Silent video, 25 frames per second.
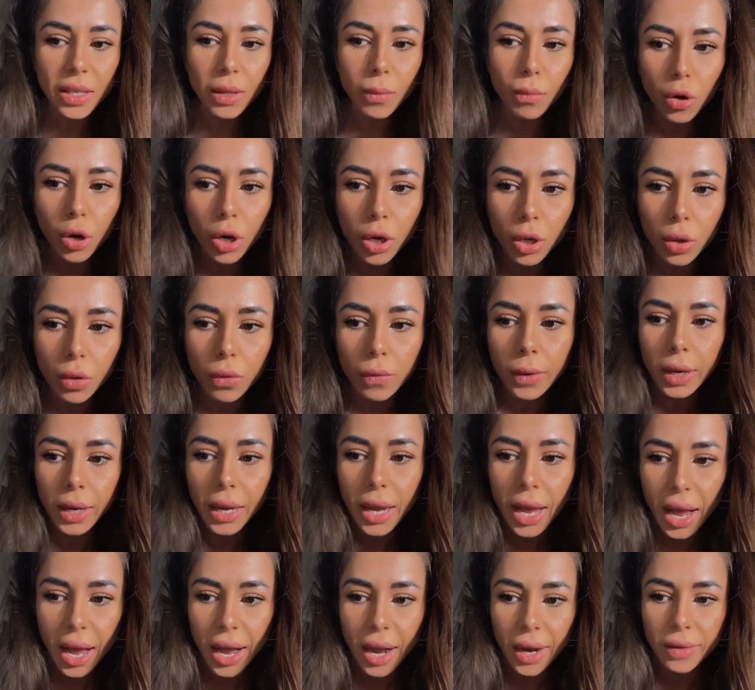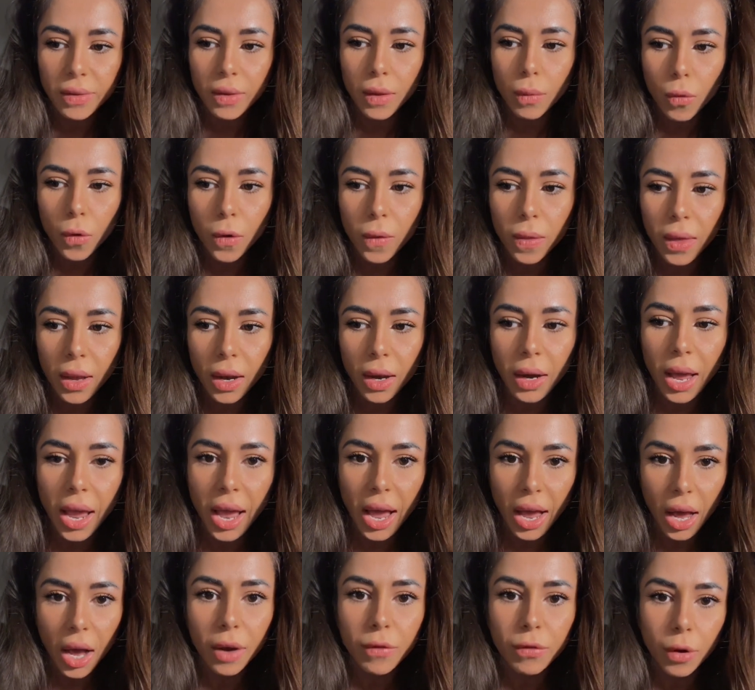the more you react, the more they're gonna
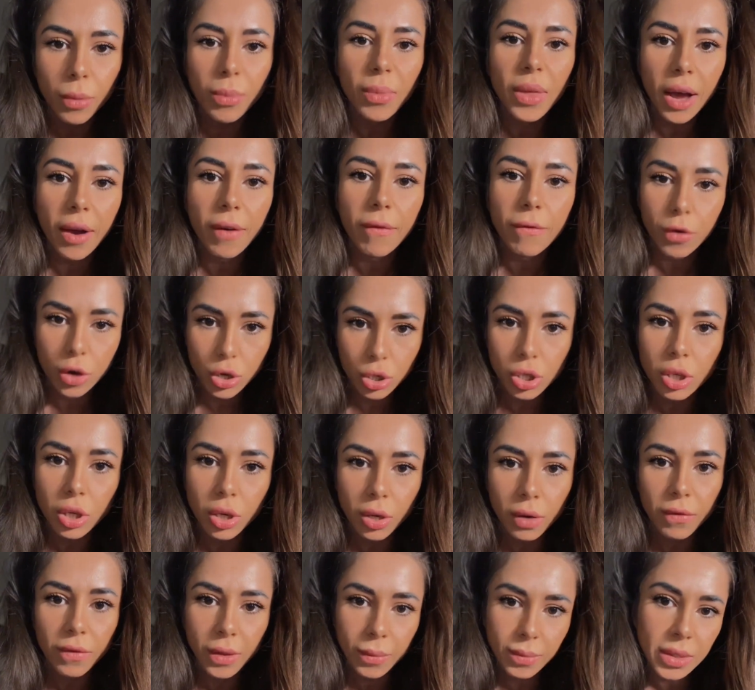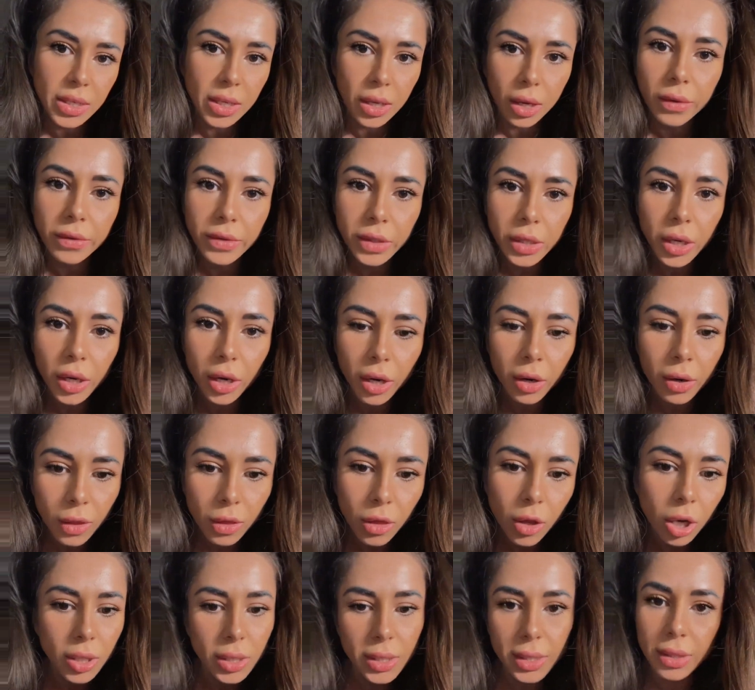act from that version of themselves,
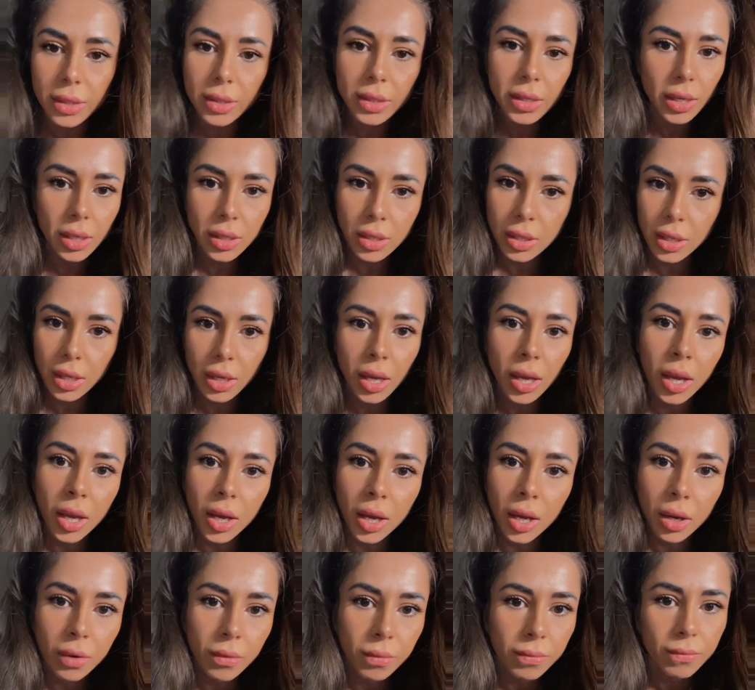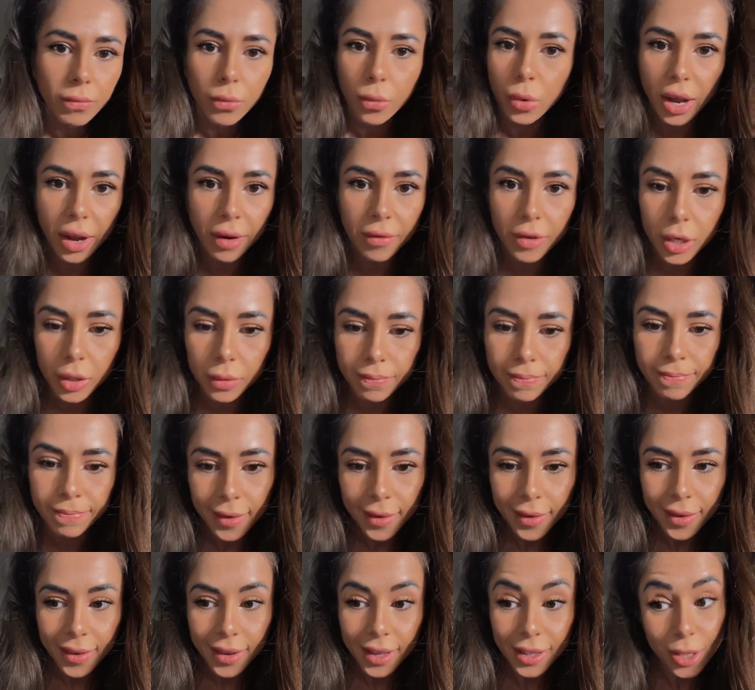narcissistic, whatever.
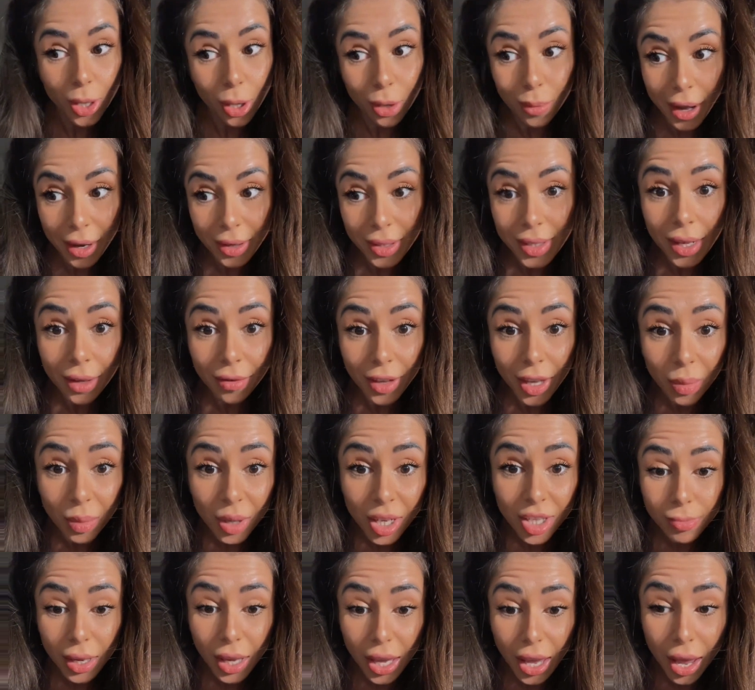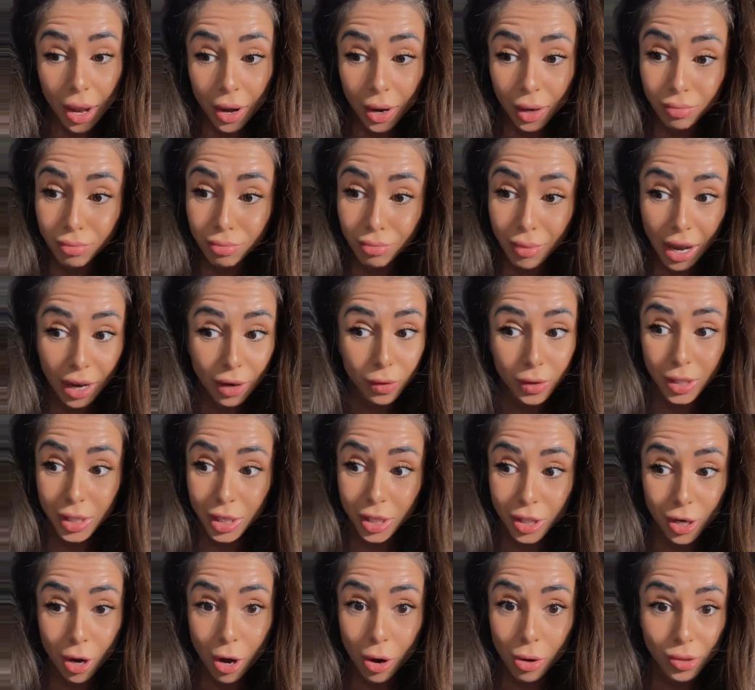It's all about self-image. And
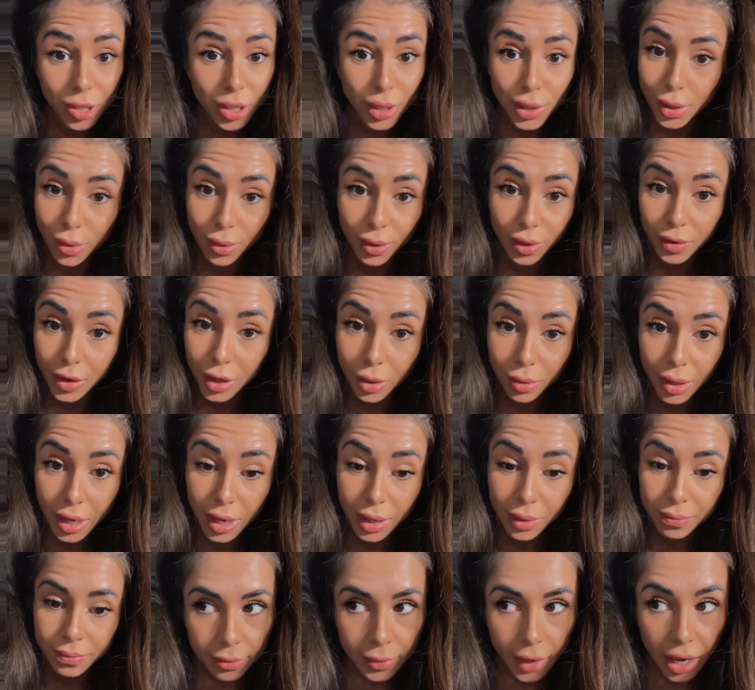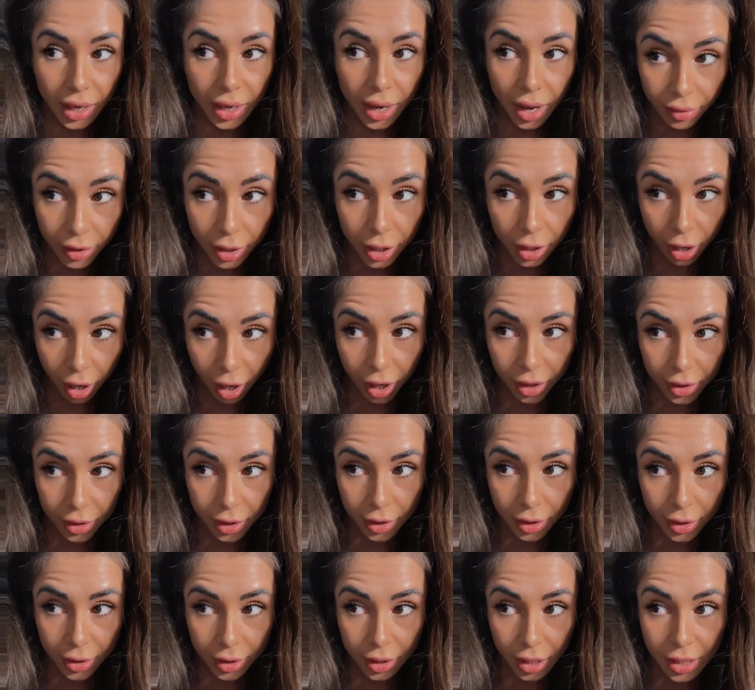manifestation coaches don't even know that. Neville
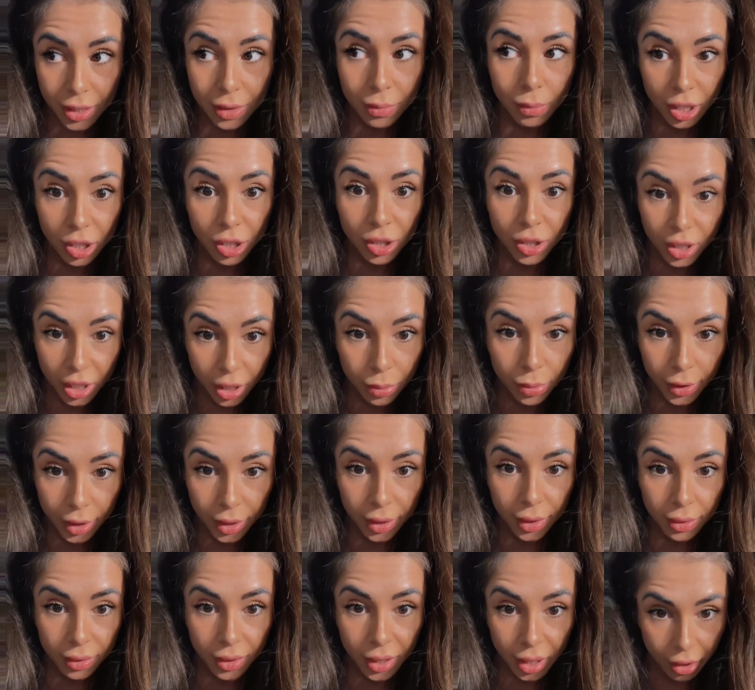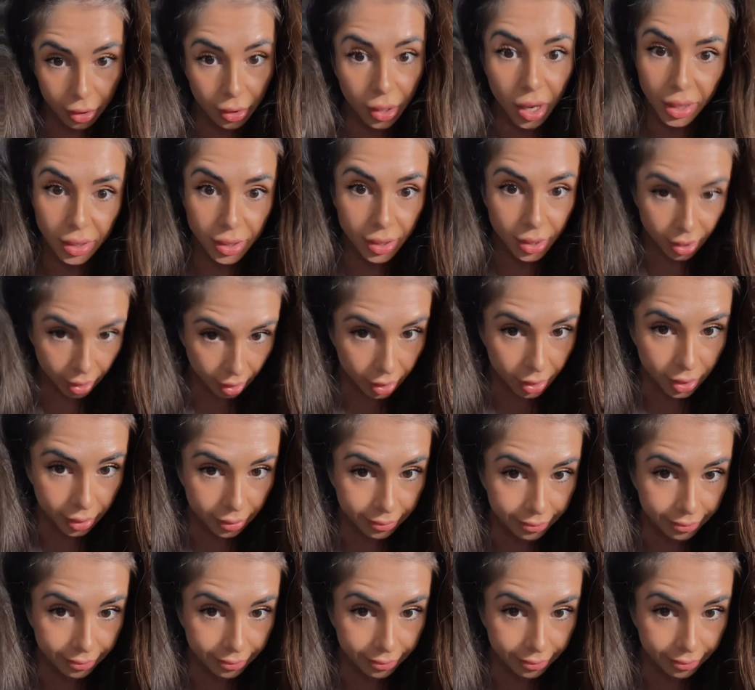Goddard is much deeper than you guys think.